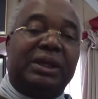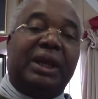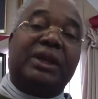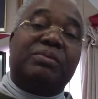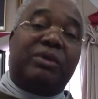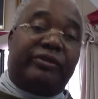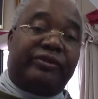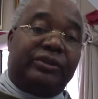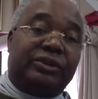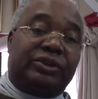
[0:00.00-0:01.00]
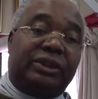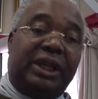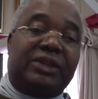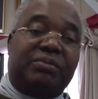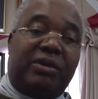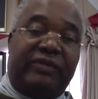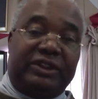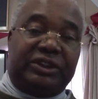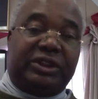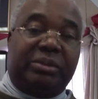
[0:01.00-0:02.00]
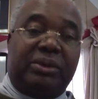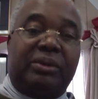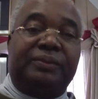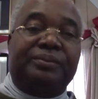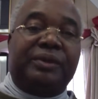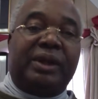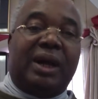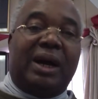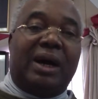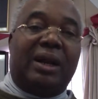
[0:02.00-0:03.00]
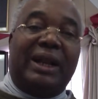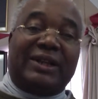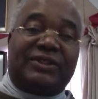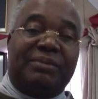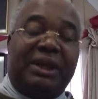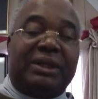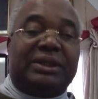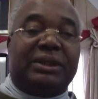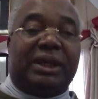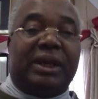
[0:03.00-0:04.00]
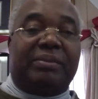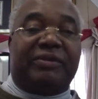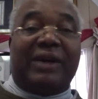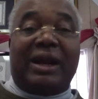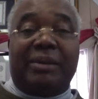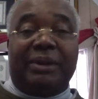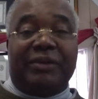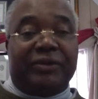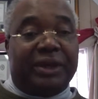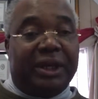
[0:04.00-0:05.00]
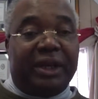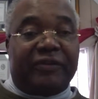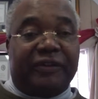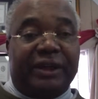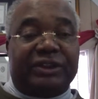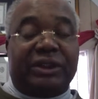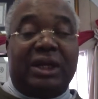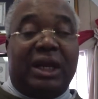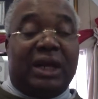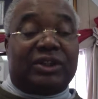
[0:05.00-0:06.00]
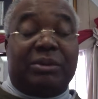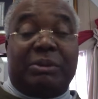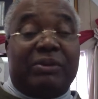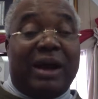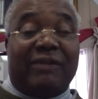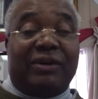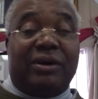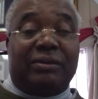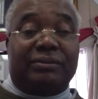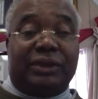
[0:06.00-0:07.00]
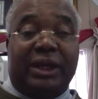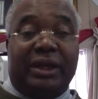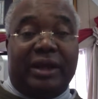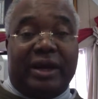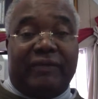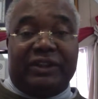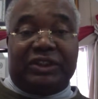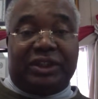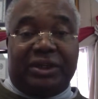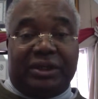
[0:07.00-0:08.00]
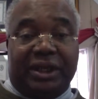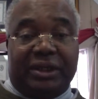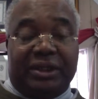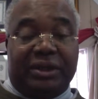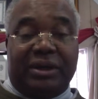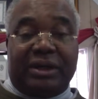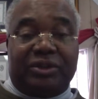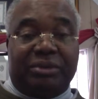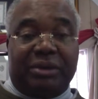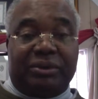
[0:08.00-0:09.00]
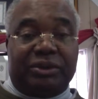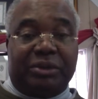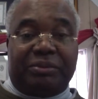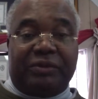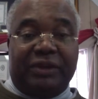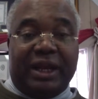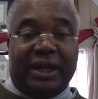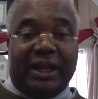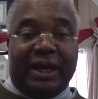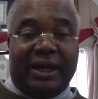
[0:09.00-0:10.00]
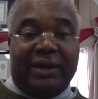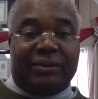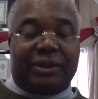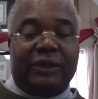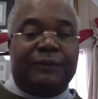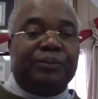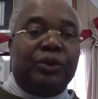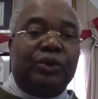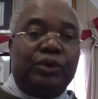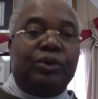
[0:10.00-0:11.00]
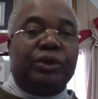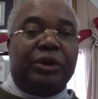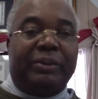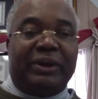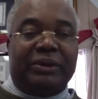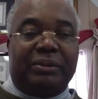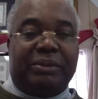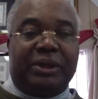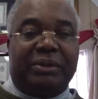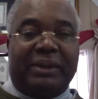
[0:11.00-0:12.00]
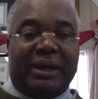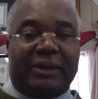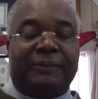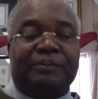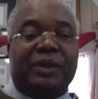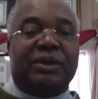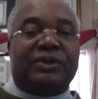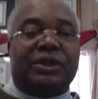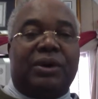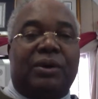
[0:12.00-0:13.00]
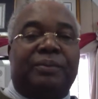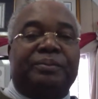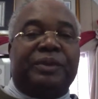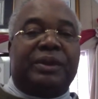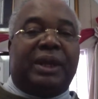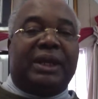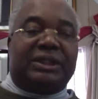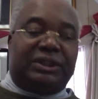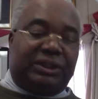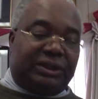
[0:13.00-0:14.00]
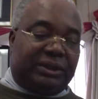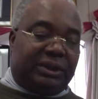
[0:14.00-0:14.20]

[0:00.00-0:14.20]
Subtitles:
eat more fruits, eat more vegetable, less meat, preferably you can eat fish. And some people have gone really vegetarian in order to be able to improve their health. You know your body better. So it is